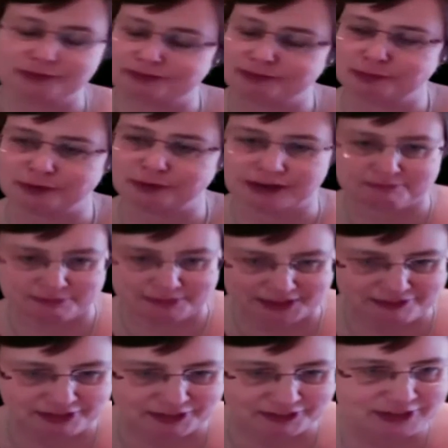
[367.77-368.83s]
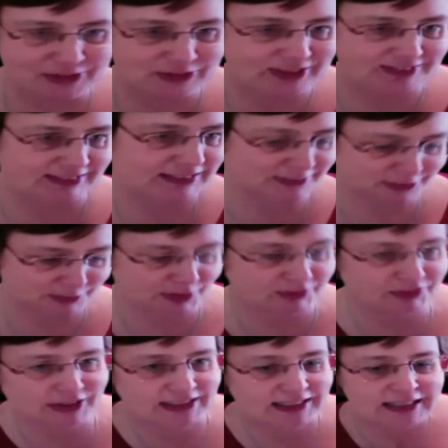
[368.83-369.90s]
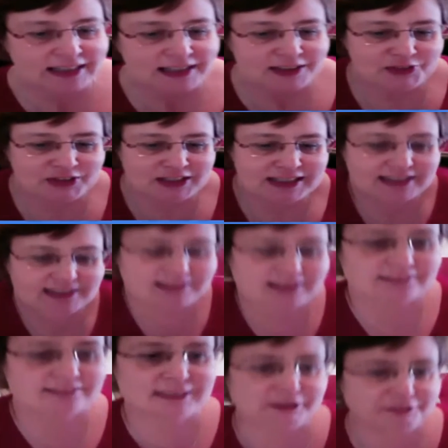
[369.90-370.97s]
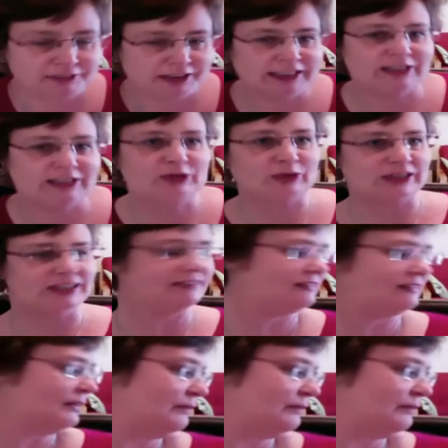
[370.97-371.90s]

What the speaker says: the floor, being very noisy next to me. If you can hear that snuffling noise,